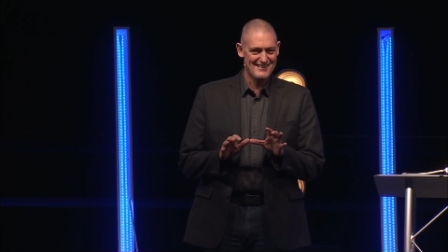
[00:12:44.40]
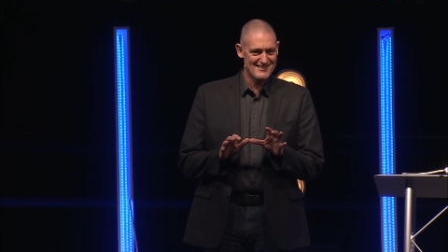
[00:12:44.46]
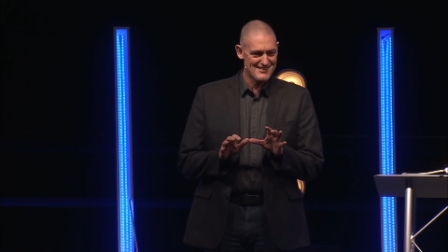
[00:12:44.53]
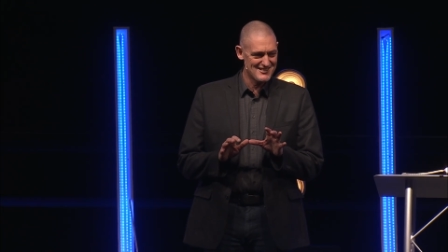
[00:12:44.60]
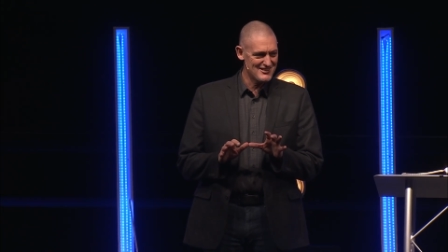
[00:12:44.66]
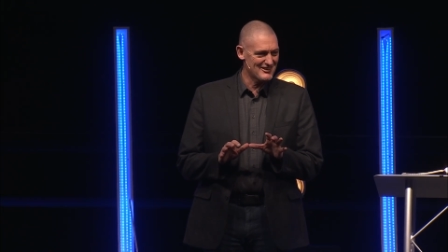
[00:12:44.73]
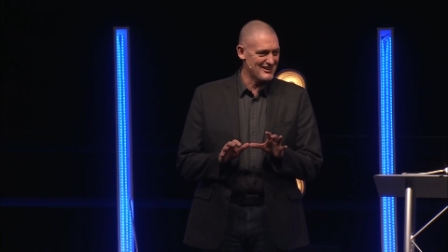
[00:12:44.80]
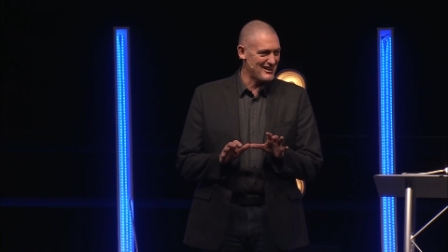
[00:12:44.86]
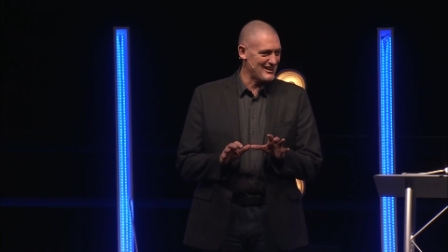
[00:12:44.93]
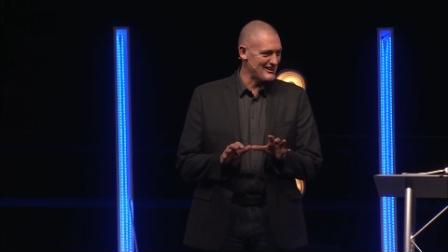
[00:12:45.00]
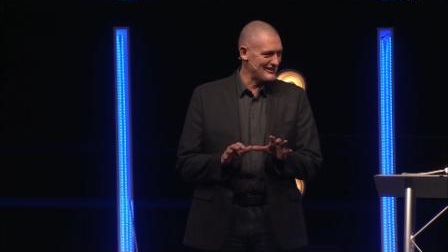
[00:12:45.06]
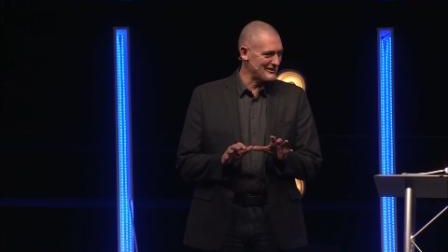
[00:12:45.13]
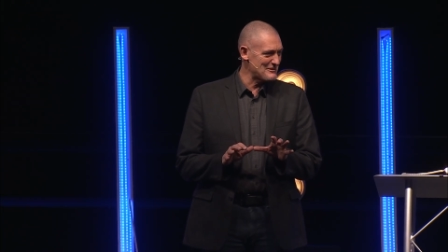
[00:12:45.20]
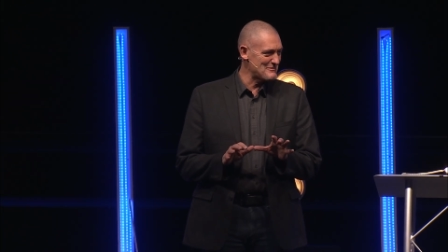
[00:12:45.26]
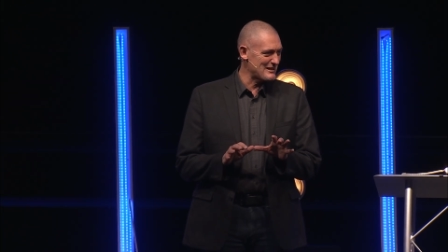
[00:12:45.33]
He's still got a
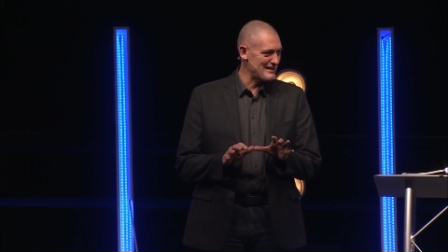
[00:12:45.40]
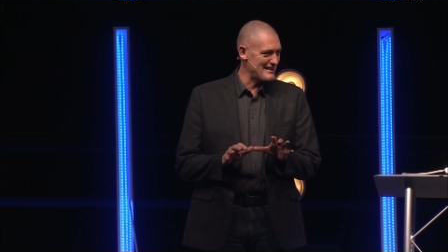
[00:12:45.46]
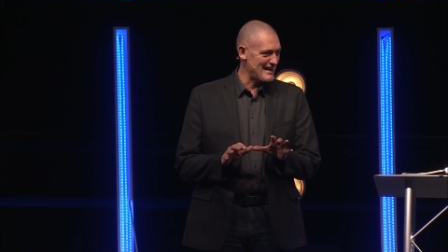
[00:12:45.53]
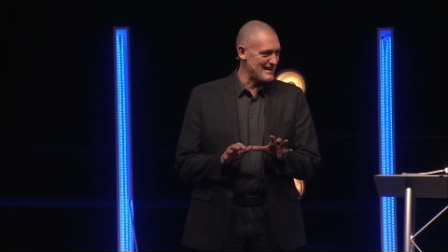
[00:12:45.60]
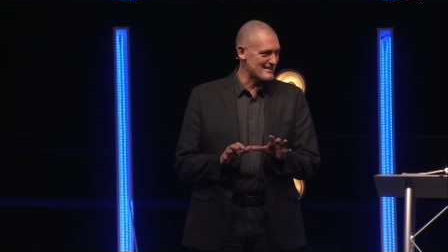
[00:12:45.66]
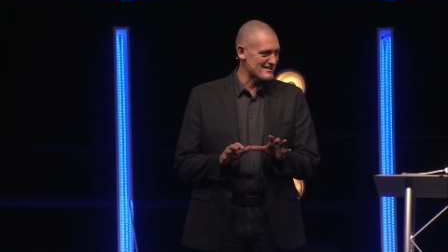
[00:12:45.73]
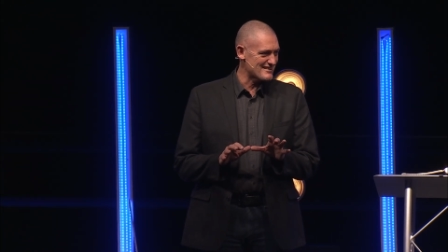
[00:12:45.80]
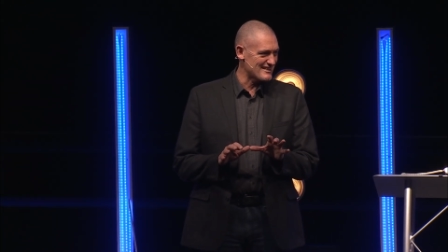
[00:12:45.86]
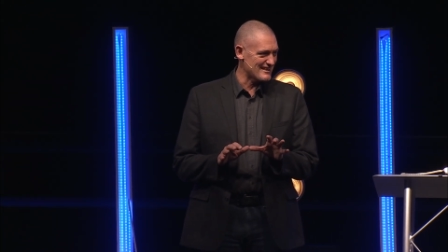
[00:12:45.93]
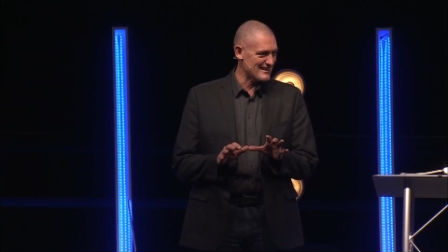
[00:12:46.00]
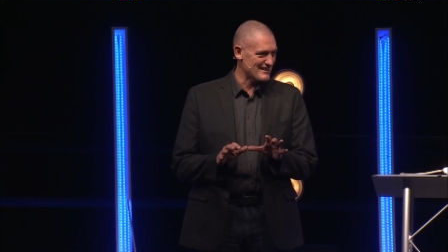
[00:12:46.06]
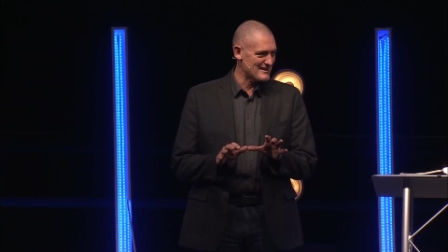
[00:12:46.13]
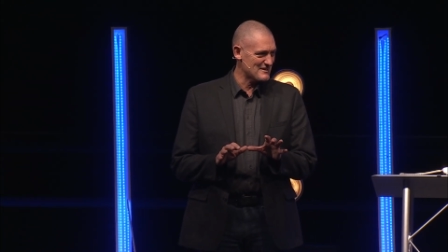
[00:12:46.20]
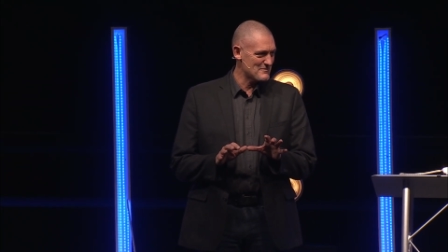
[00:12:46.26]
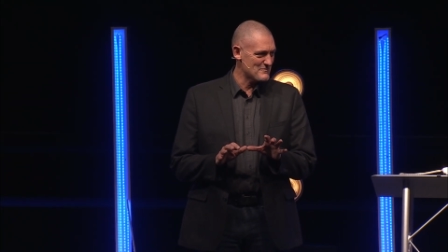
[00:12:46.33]
little bit of nasty.
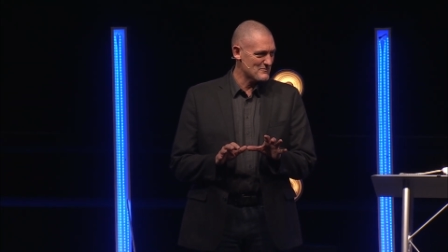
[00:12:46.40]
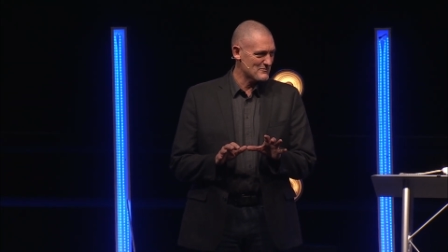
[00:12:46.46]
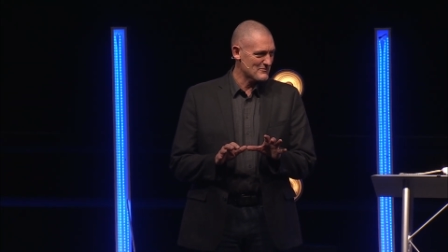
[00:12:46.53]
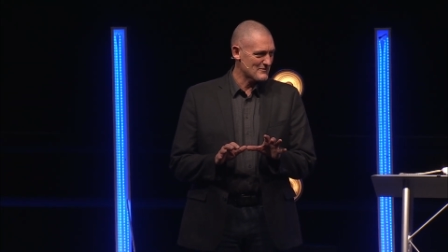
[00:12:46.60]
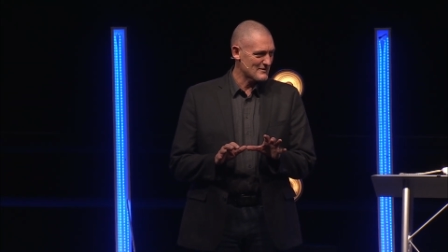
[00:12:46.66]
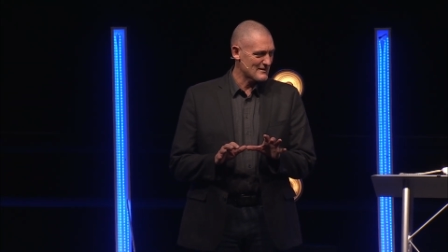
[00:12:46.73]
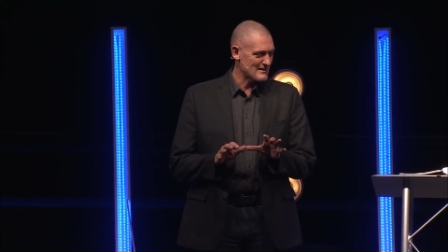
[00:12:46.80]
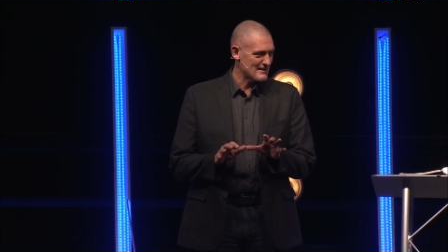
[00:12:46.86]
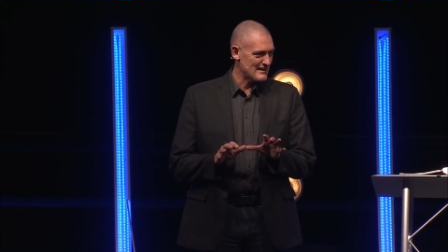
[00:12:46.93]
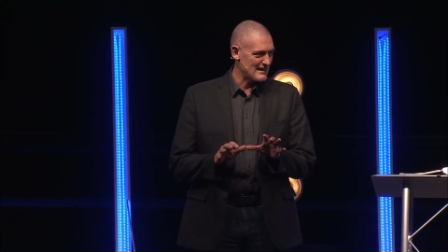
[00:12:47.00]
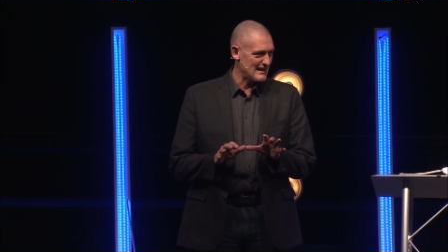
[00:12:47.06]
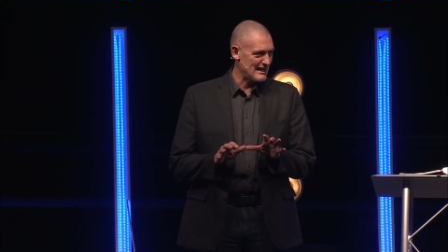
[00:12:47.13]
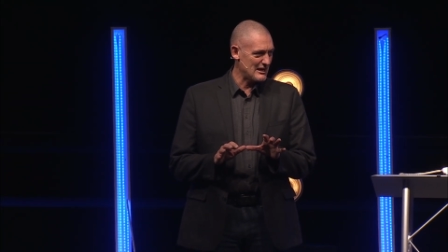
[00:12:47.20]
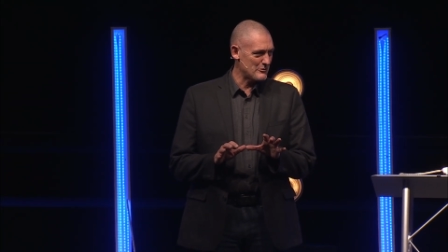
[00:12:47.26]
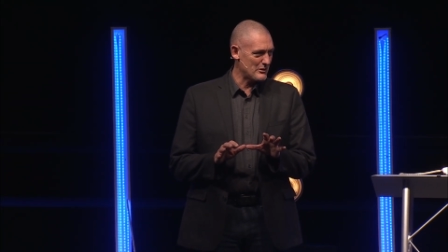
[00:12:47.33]

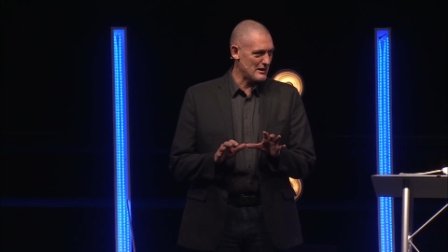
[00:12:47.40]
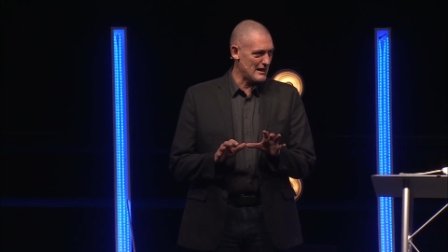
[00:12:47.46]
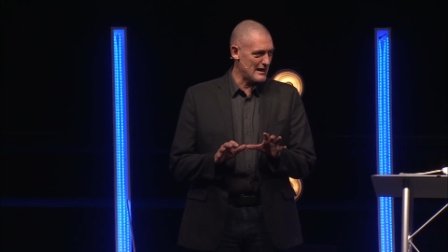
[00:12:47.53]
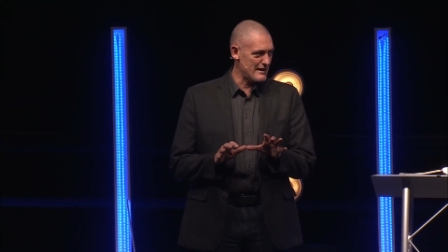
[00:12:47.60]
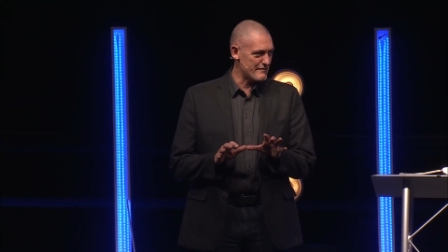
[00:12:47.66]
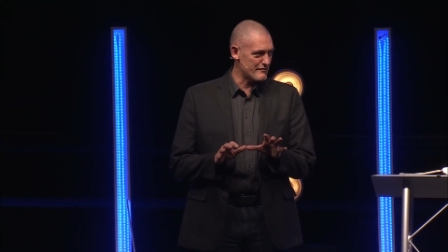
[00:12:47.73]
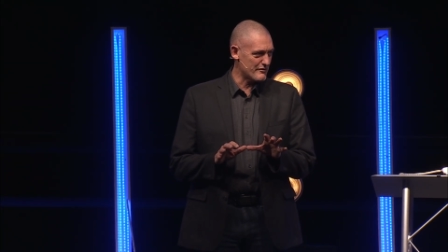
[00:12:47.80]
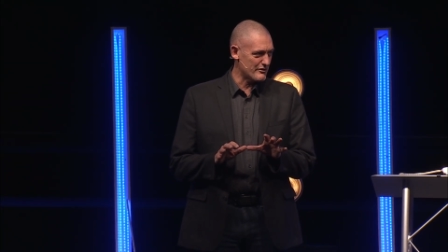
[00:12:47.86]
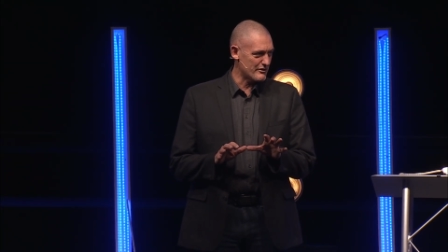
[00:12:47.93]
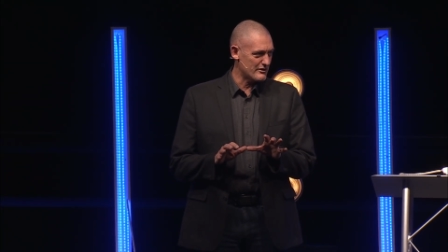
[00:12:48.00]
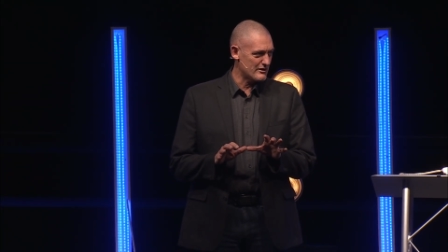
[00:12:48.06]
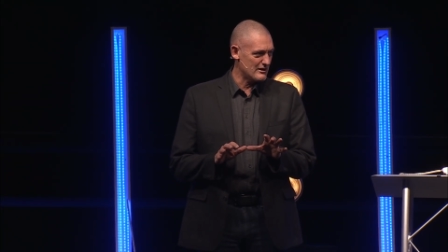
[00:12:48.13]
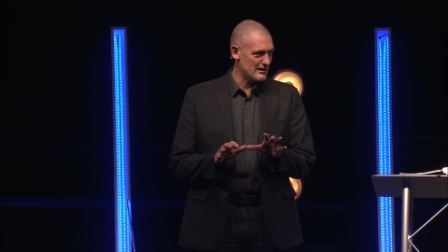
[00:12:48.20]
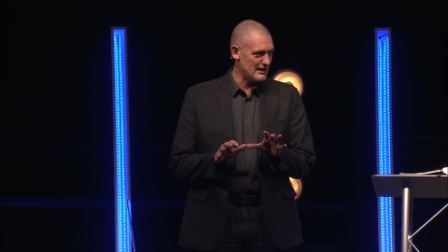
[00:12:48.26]
And whenever